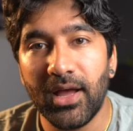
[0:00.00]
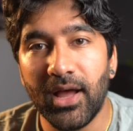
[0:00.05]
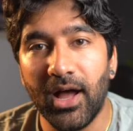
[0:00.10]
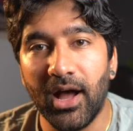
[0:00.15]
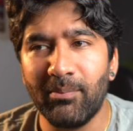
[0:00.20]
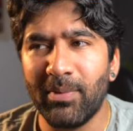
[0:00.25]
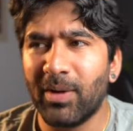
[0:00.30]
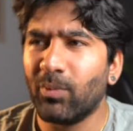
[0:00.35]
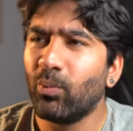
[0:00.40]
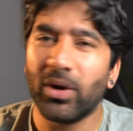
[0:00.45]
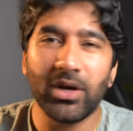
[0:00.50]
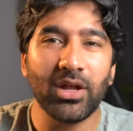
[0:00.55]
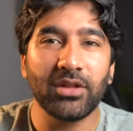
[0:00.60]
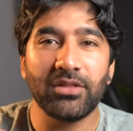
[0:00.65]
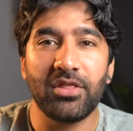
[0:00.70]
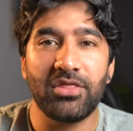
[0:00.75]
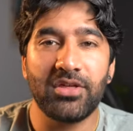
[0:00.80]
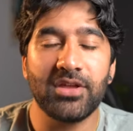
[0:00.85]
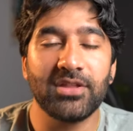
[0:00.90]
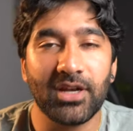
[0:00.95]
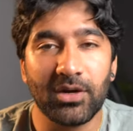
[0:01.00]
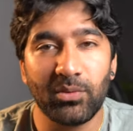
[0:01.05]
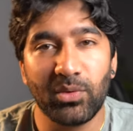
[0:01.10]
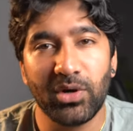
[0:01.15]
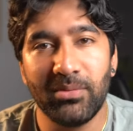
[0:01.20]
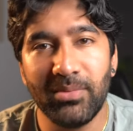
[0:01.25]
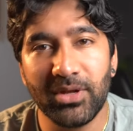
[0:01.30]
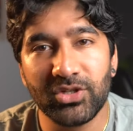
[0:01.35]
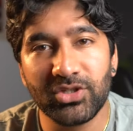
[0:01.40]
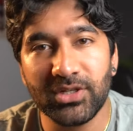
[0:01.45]
And one other thing that I
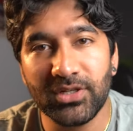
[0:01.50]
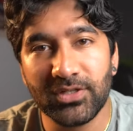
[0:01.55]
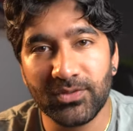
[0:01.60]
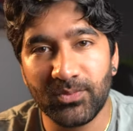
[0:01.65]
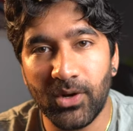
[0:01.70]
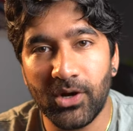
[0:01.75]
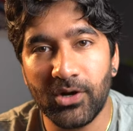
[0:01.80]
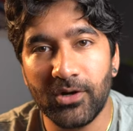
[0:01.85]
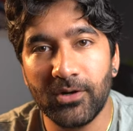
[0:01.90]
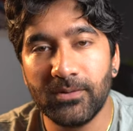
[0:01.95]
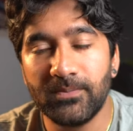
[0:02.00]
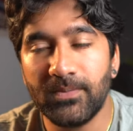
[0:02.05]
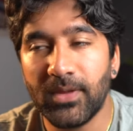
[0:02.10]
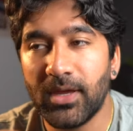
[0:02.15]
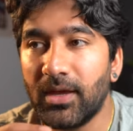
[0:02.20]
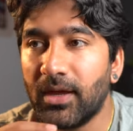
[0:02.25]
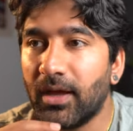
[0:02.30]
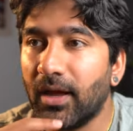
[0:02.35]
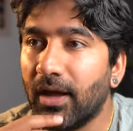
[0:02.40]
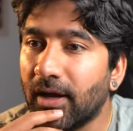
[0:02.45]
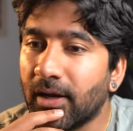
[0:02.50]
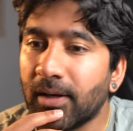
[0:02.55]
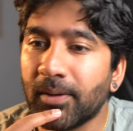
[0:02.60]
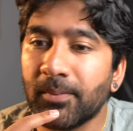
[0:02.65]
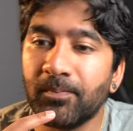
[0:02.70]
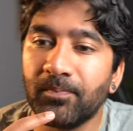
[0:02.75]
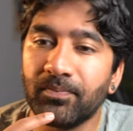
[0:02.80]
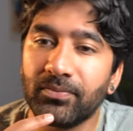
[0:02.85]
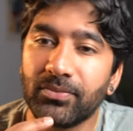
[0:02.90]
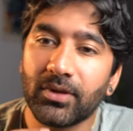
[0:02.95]
wanted to mention as well,
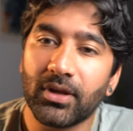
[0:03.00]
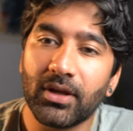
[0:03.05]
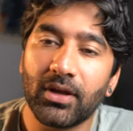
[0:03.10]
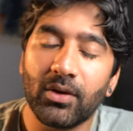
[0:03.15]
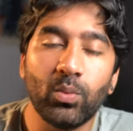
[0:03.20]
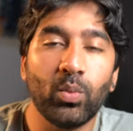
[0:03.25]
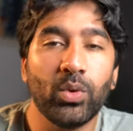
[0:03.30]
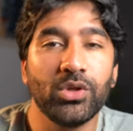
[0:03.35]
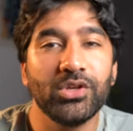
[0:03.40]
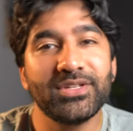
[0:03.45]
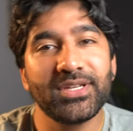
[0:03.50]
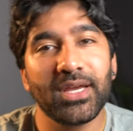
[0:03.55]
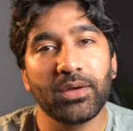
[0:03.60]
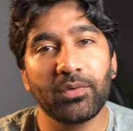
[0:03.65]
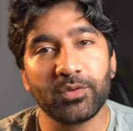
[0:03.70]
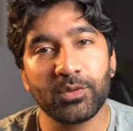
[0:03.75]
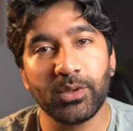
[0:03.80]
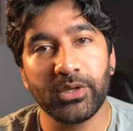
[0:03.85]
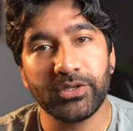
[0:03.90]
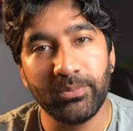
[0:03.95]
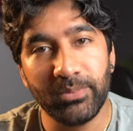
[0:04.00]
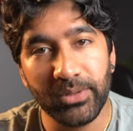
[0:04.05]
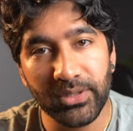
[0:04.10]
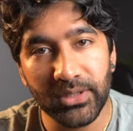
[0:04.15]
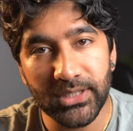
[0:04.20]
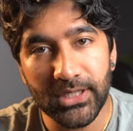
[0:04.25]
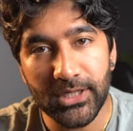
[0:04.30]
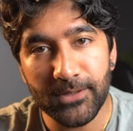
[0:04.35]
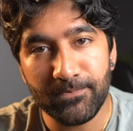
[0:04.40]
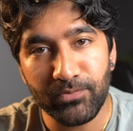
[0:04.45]
when you take
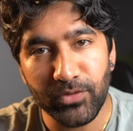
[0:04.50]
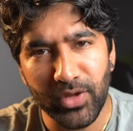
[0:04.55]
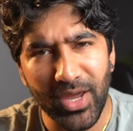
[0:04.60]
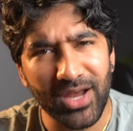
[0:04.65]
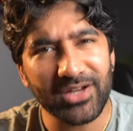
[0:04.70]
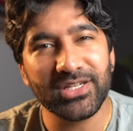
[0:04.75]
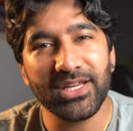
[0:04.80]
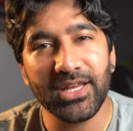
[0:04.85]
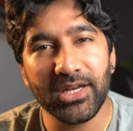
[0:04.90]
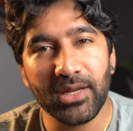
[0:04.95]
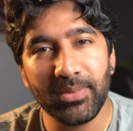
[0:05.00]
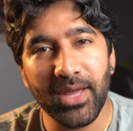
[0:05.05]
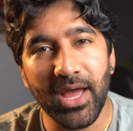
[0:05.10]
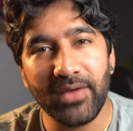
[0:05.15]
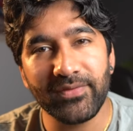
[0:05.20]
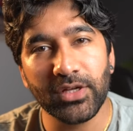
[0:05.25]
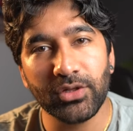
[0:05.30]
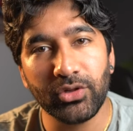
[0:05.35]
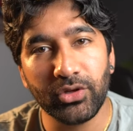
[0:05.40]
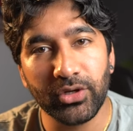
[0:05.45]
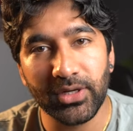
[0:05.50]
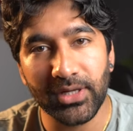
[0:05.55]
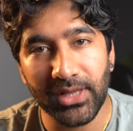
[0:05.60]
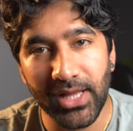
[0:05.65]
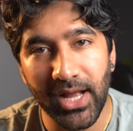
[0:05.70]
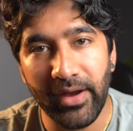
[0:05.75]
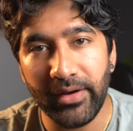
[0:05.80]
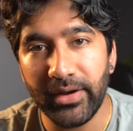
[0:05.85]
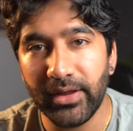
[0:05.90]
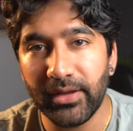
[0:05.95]
responsibility, you actually end up having a lot of
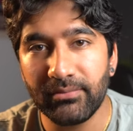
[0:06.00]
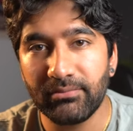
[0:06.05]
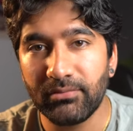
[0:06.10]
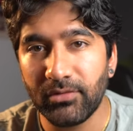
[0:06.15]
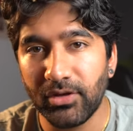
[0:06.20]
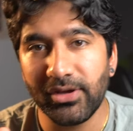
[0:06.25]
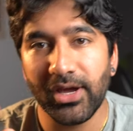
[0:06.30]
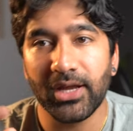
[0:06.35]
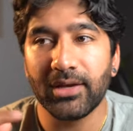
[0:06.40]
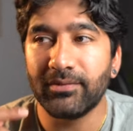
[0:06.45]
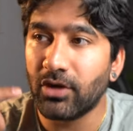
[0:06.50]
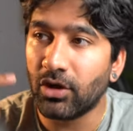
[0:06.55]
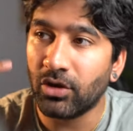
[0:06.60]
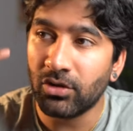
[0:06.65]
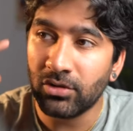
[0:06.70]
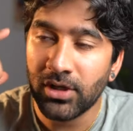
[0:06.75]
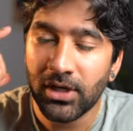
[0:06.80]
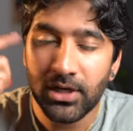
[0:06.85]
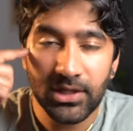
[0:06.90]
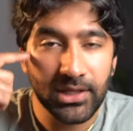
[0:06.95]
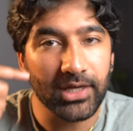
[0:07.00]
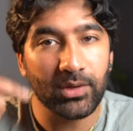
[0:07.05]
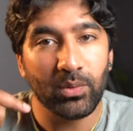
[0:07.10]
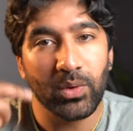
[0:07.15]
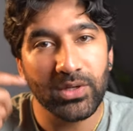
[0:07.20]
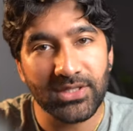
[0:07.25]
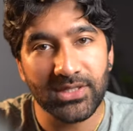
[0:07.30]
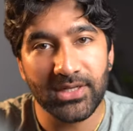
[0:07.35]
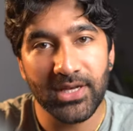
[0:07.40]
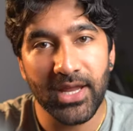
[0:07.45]
clarity. You kind of know like
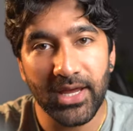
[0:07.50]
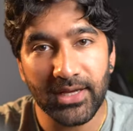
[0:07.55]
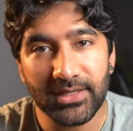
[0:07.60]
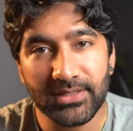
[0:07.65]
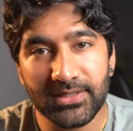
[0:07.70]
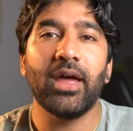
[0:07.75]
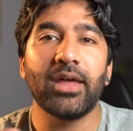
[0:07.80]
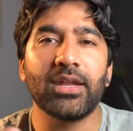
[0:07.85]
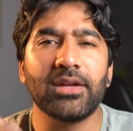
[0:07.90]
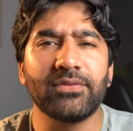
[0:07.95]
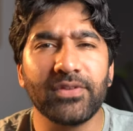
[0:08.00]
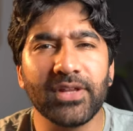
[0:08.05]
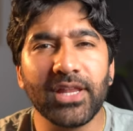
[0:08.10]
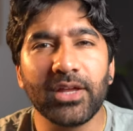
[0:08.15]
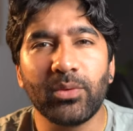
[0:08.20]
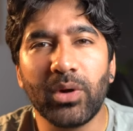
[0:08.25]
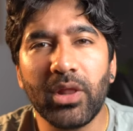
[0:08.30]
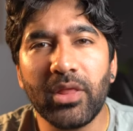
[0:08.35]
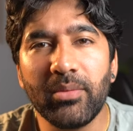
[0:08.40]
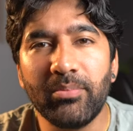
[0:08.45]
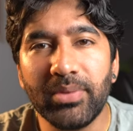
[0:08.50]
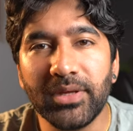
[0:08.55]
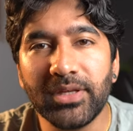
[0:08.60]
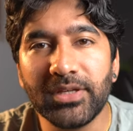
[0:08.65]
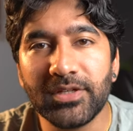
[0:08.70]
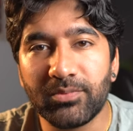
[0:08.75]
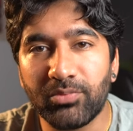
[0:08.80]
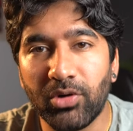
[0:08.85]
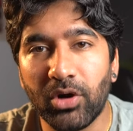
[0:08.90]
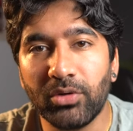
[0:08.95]
what's next. And I feel like one of the
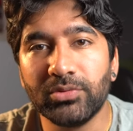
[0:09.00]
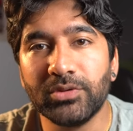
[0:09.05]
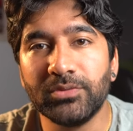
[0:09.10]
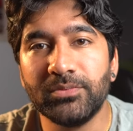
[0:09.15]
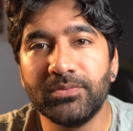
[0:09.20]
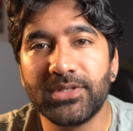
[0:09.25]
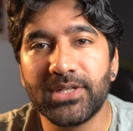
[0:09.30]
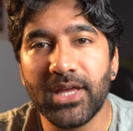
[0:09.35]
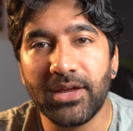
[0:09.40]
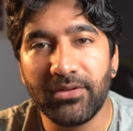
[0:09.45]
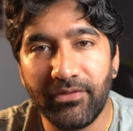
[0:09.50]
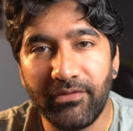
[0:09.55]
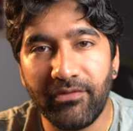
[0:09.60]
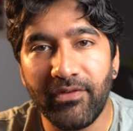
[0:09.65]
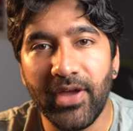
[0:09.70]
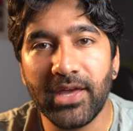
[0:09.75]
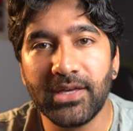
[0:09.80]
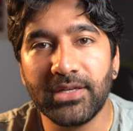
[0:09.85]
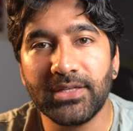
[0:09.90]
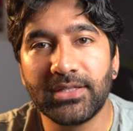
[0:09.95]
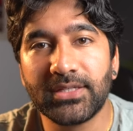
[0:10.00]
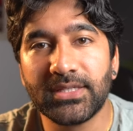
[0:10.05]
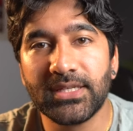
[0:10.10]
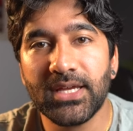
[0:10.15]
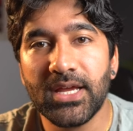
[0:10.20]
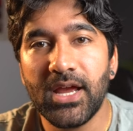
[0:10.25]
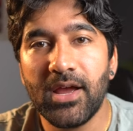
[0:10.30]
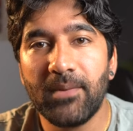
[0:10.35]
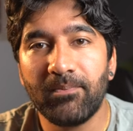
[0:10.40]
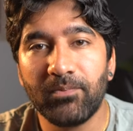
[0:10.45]
biggest problems that face,
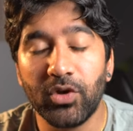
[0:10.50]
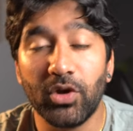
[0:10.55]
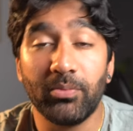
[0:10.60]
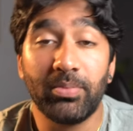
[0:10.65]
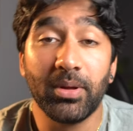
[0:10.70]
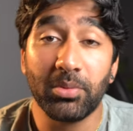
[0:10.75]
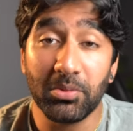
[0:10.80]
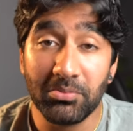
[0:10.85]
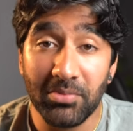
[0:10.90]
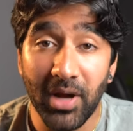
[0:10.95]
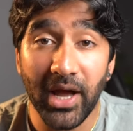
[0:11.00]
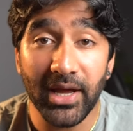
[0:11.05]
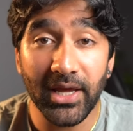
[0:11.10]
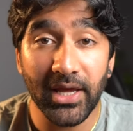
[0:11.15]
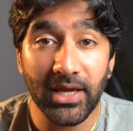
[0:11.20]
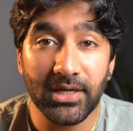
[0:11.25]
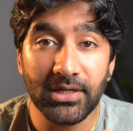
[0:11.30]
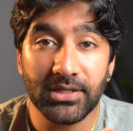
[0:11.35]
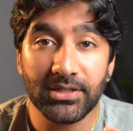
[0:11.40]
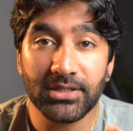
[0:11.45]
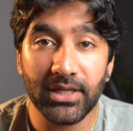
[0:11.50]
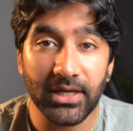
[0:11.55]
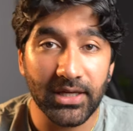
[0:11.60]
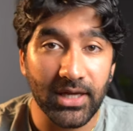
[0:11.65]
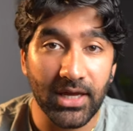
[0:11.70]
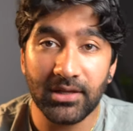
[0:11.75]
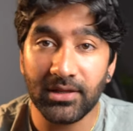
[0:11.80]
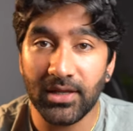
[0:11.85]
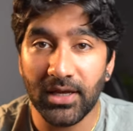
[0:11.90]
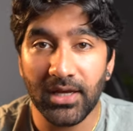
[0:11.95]
you know, people my age,
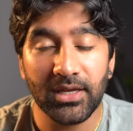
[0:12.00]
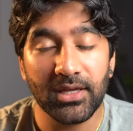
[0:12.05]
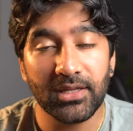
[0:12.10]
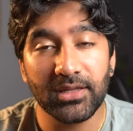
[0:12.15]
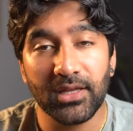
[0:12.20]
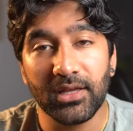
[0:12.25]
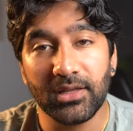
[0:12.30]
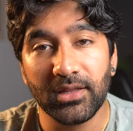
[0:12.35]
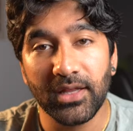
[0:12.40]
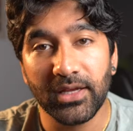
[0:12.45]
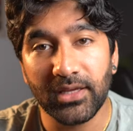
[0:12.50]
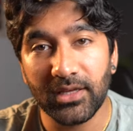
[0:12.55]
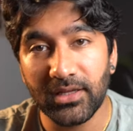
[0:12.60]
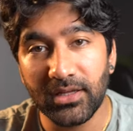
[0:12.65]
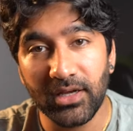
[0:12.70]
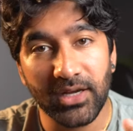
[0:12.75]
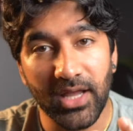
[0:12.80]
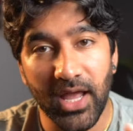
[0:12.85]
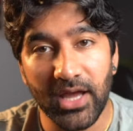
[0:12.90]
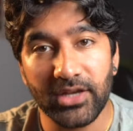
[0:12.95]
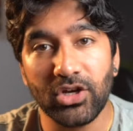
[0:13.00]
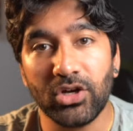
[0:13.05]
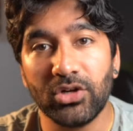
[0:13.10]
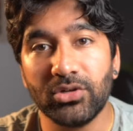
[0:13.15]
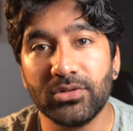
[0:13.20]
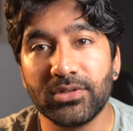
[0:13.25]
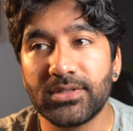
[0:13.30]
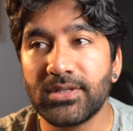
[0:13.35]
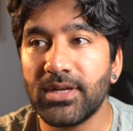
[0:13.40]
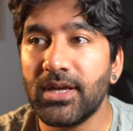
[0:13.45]
like in their, in like young
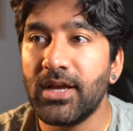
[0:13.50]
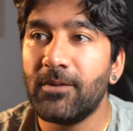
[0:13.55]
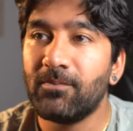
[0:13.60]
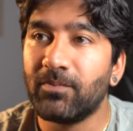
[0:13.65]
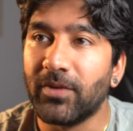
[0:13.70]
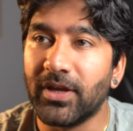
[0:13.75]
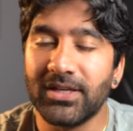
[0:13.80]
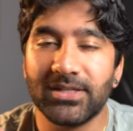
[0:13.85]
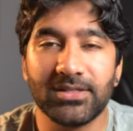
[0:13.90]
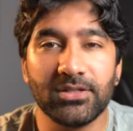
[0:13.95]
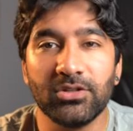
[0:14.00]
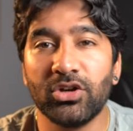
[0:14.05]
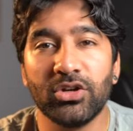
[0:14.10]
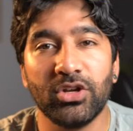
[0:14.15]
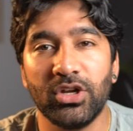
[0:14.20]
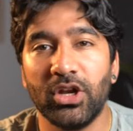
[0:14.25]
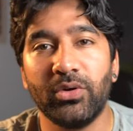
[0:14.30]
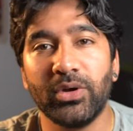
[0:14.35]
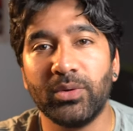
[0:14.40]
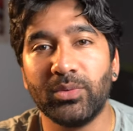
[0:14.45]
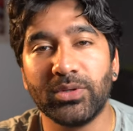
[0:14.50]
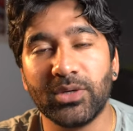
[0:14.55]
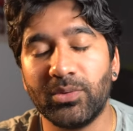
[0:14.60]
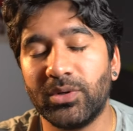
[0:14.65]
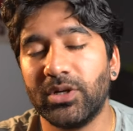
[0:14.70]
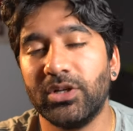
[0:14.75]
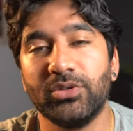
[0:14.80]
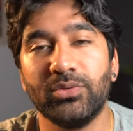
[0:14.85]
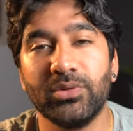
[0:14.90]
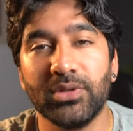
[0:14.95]
adults, is not knowing what they
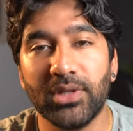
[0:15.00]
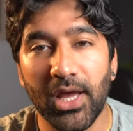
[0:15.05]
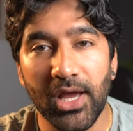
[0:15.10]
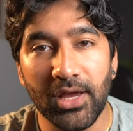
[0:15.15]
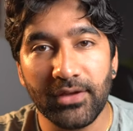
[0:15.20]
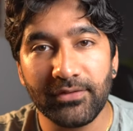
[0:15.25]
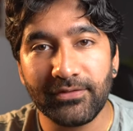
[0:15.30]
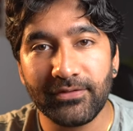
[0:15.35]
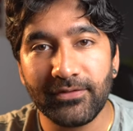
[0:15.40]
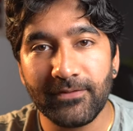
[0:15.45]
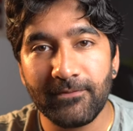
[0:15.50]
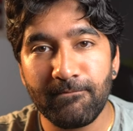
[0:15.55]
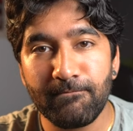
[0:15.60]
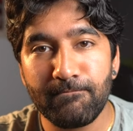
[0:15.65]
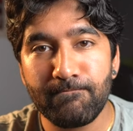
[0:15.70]
want to do in life.